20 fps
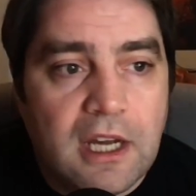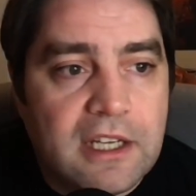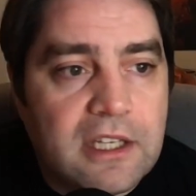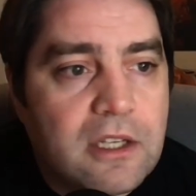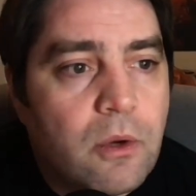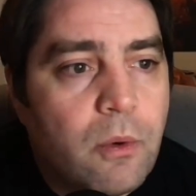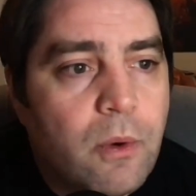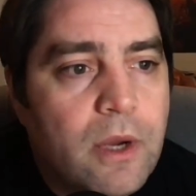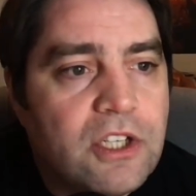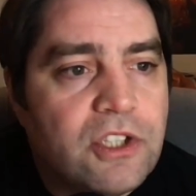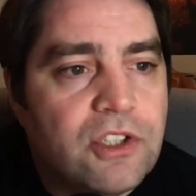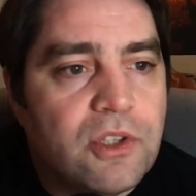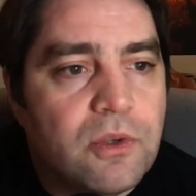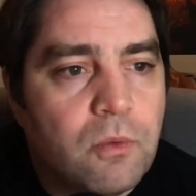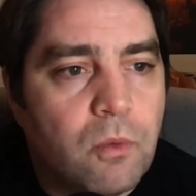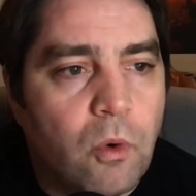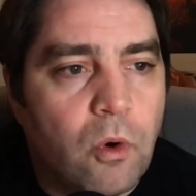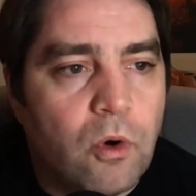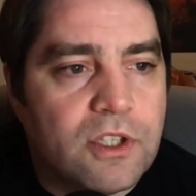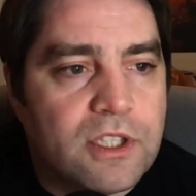And the
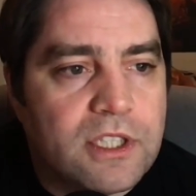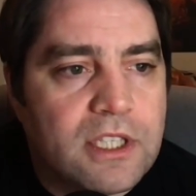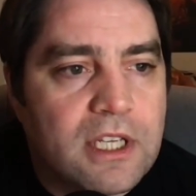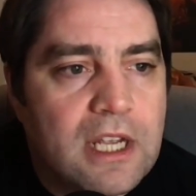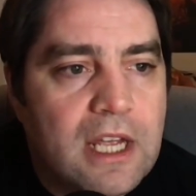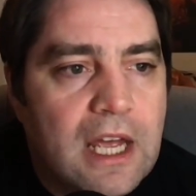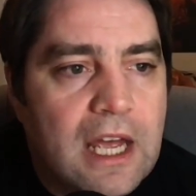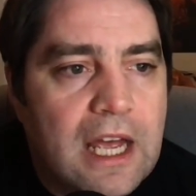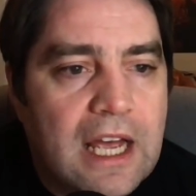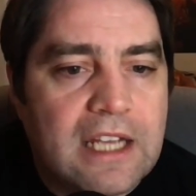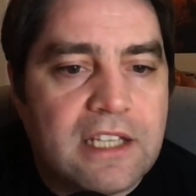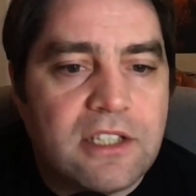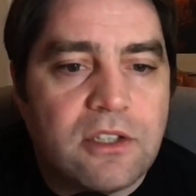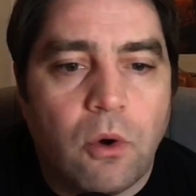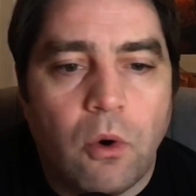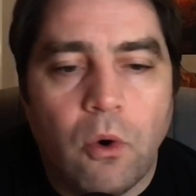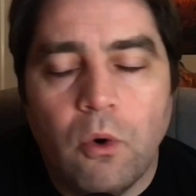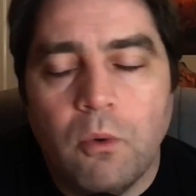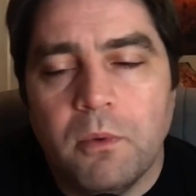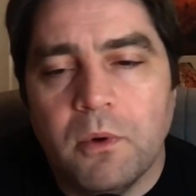question was, has it
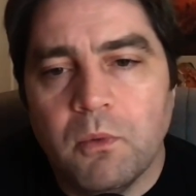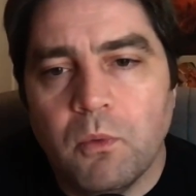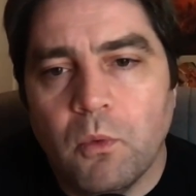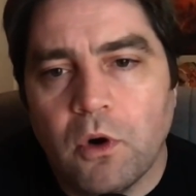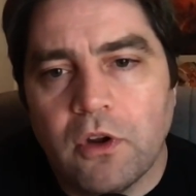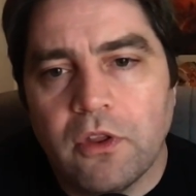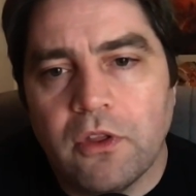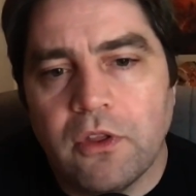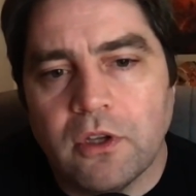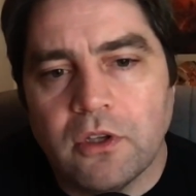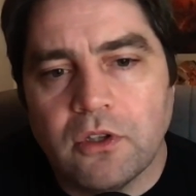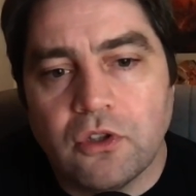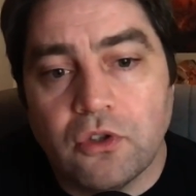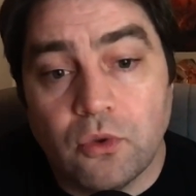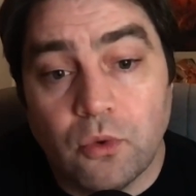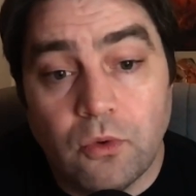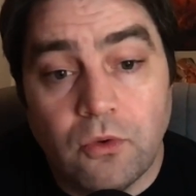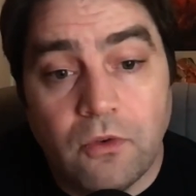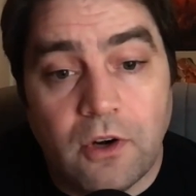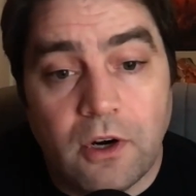all been worth it
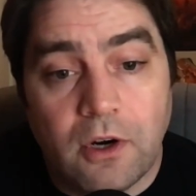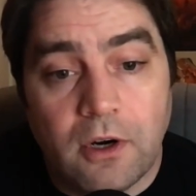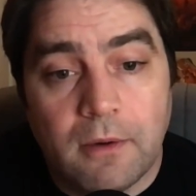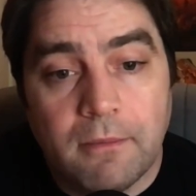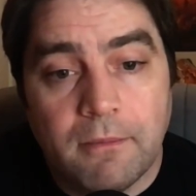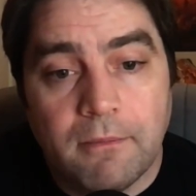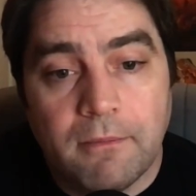so far?